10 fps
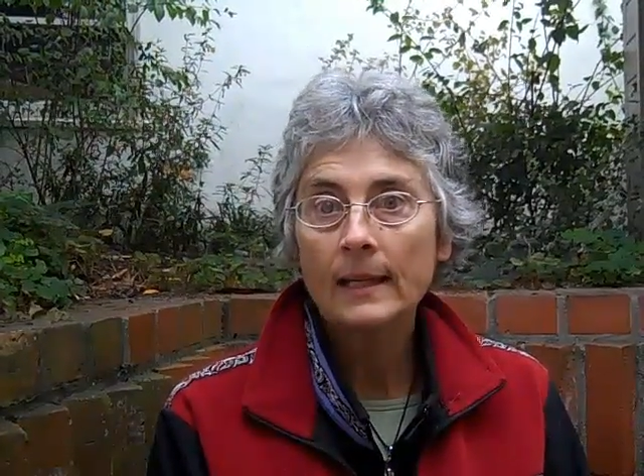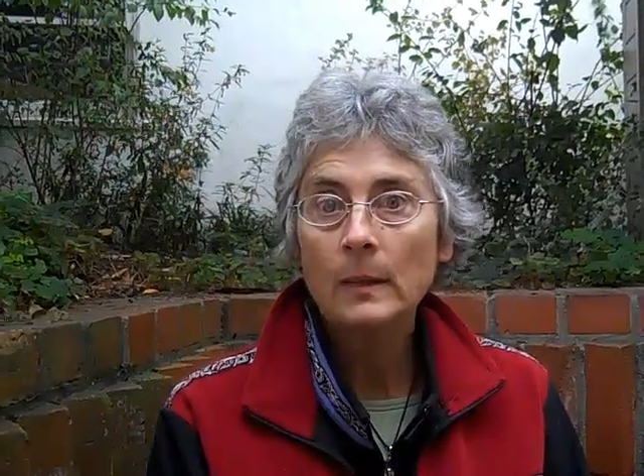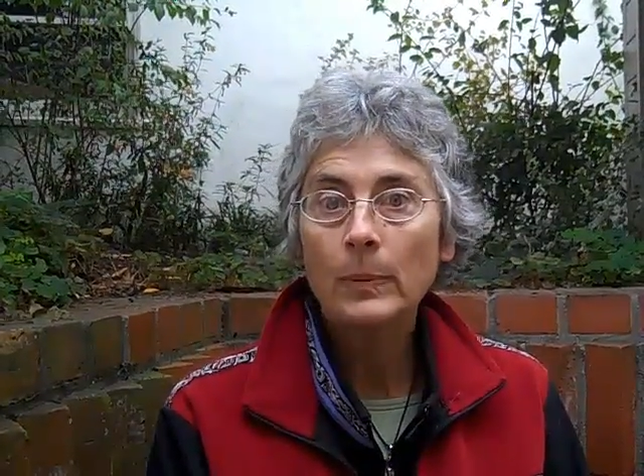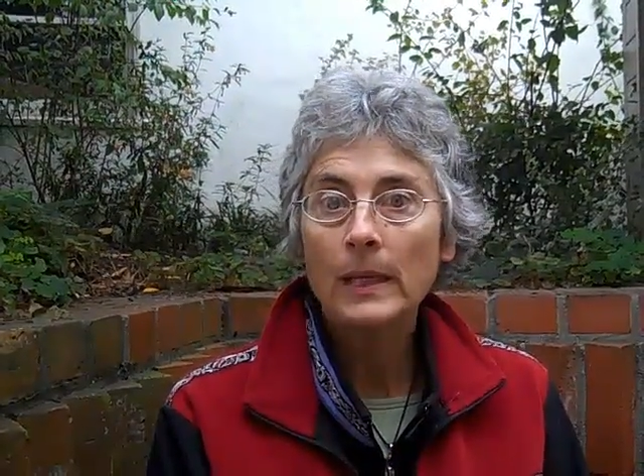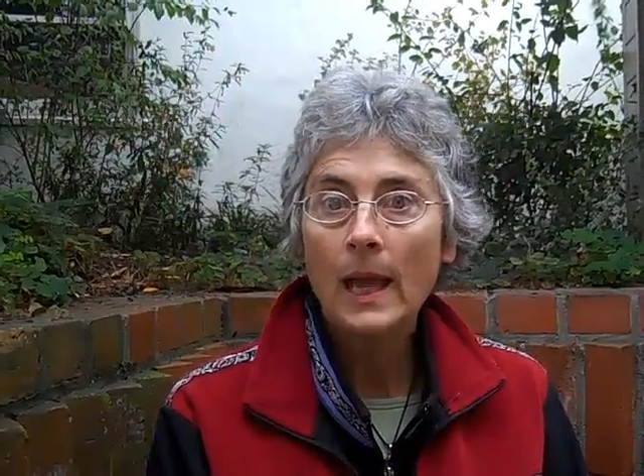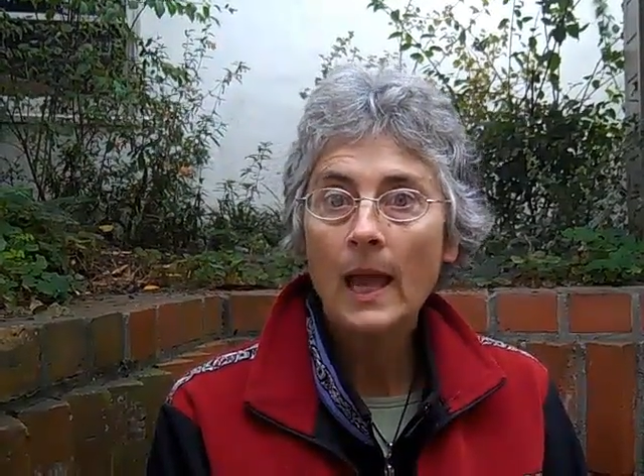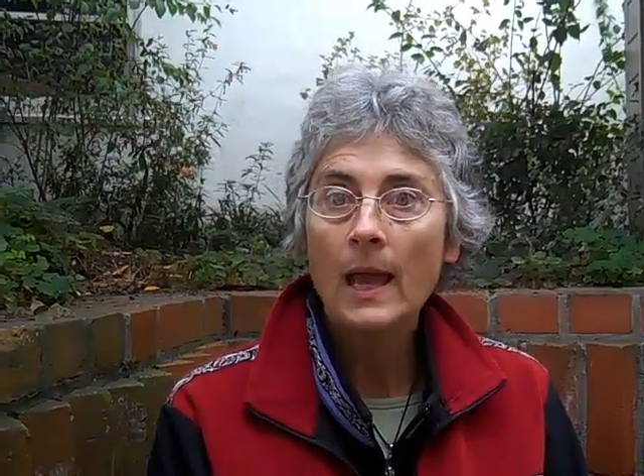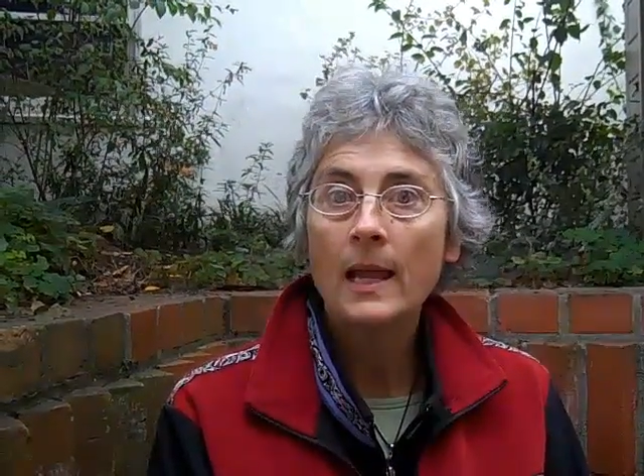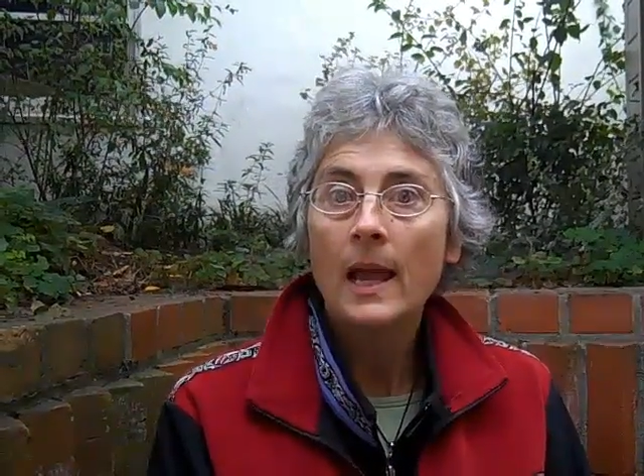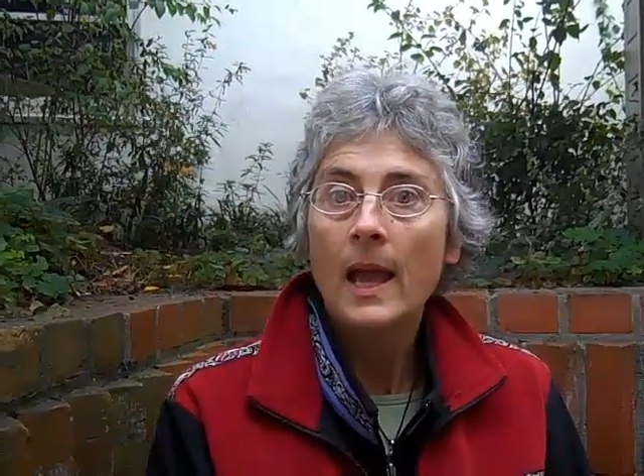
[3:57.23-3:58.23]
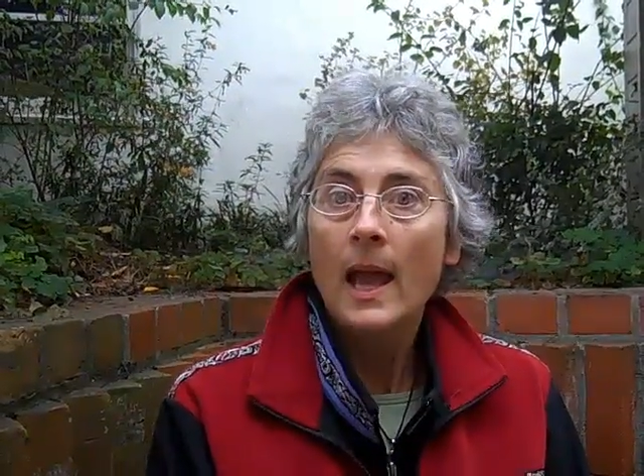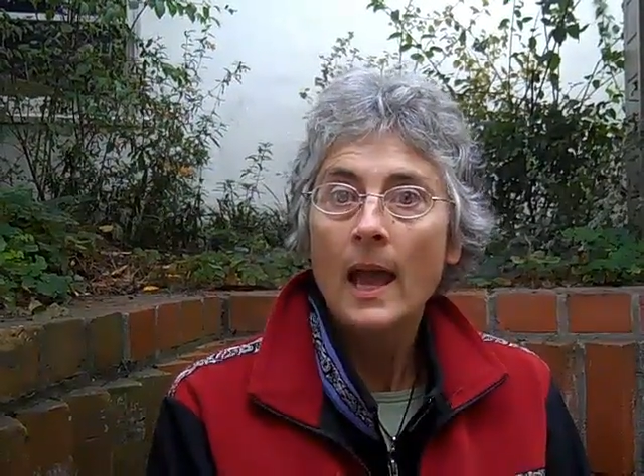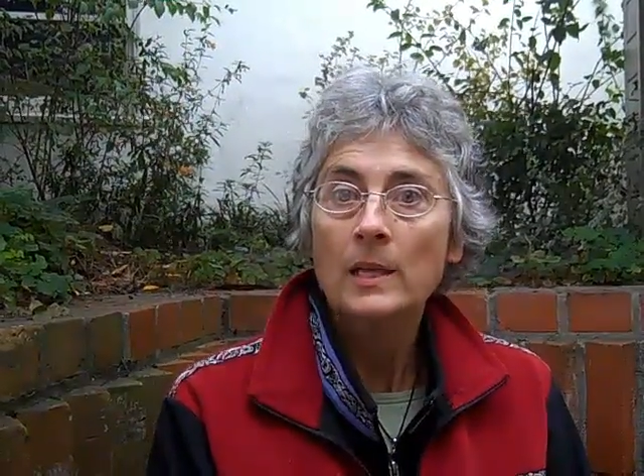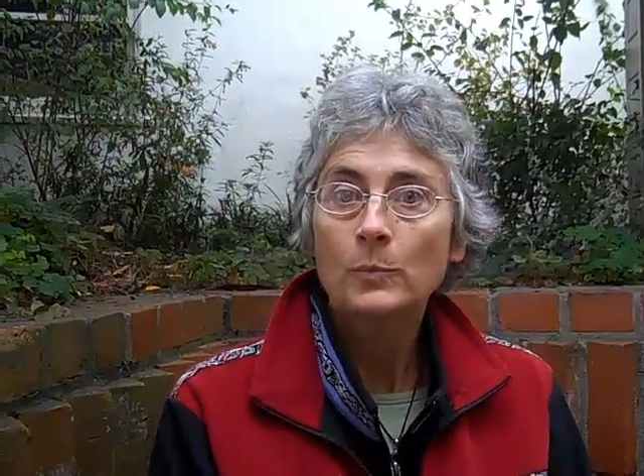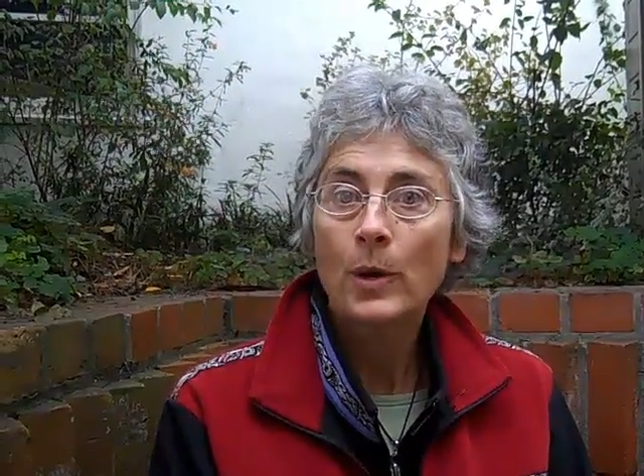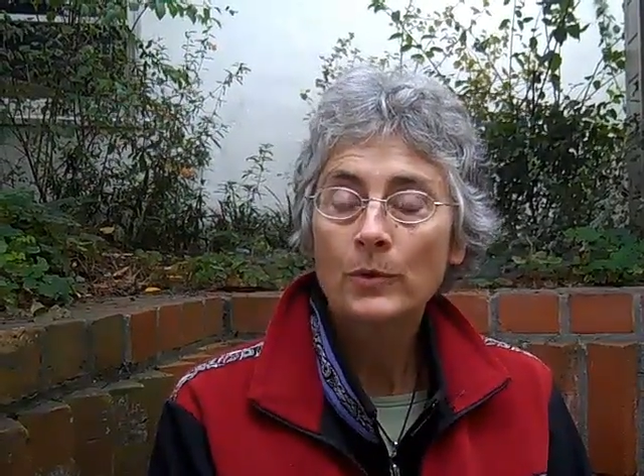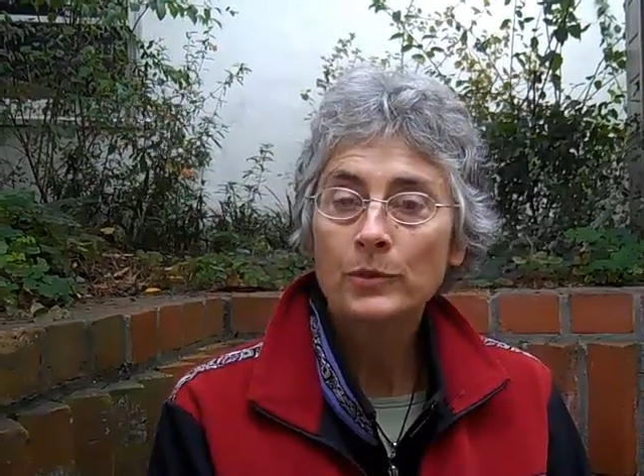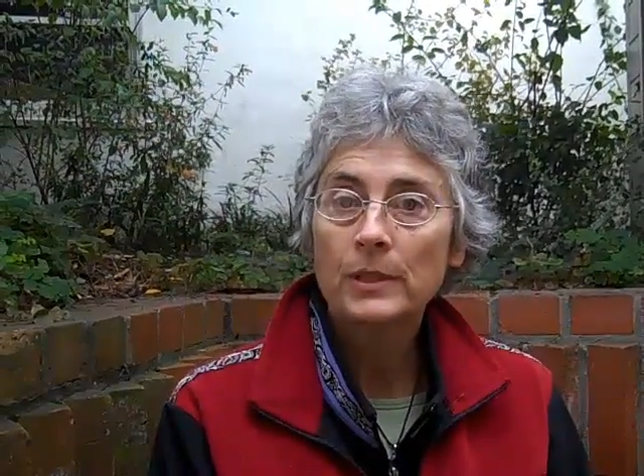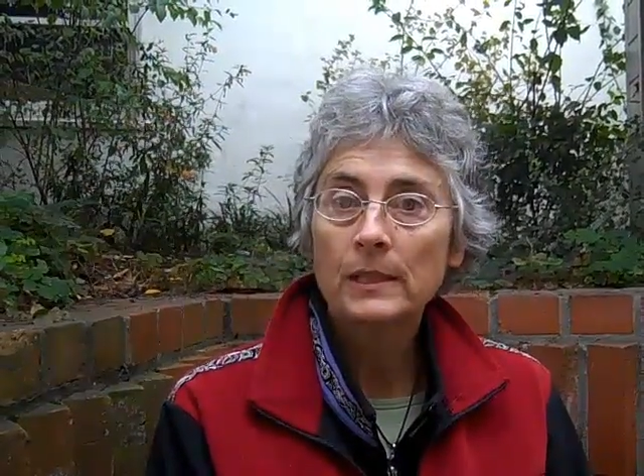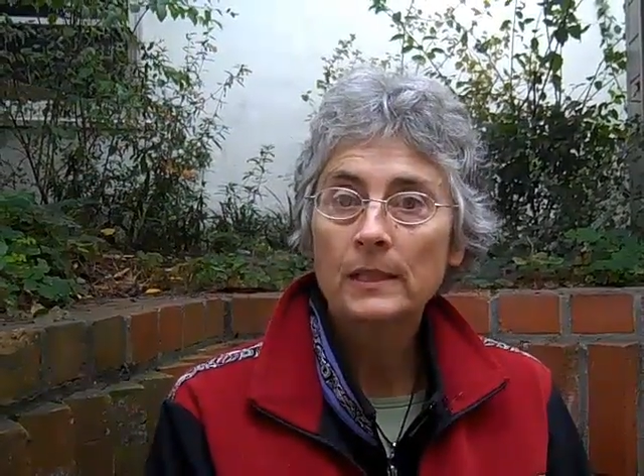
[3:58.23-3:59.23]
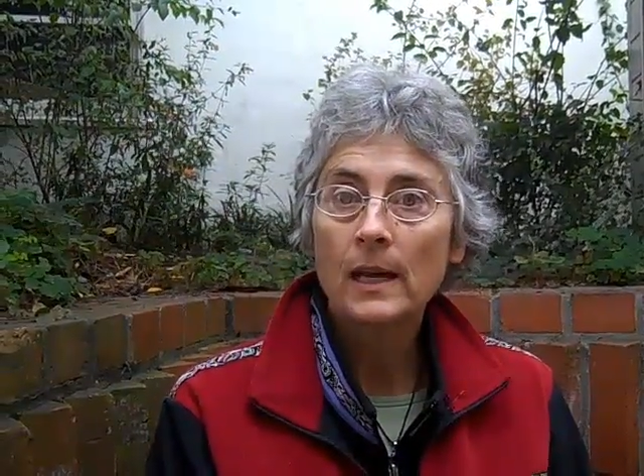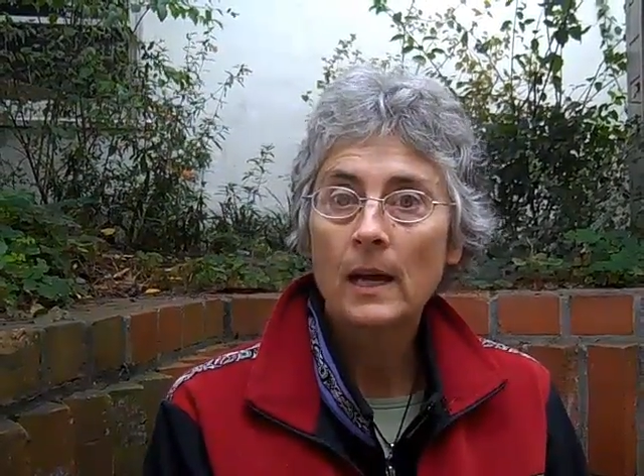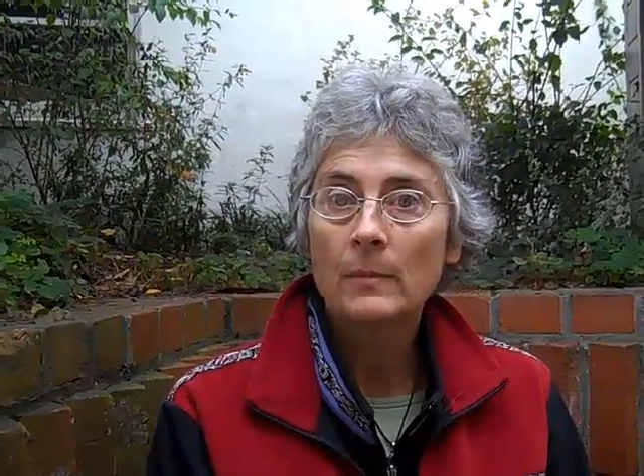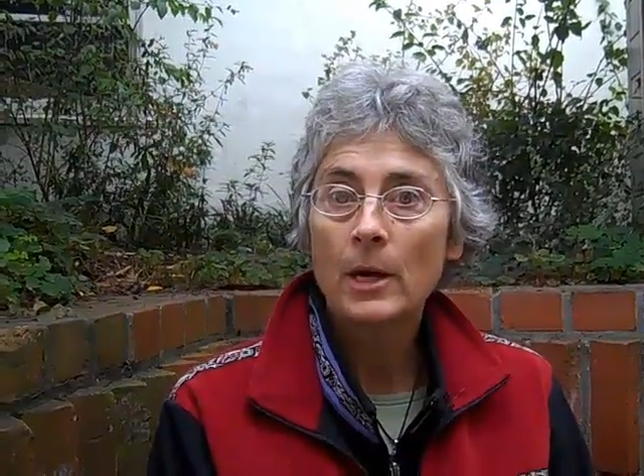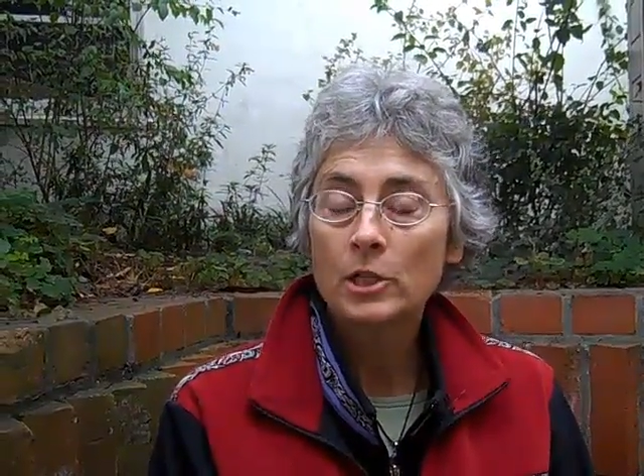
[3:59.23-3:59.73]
EPA has posted a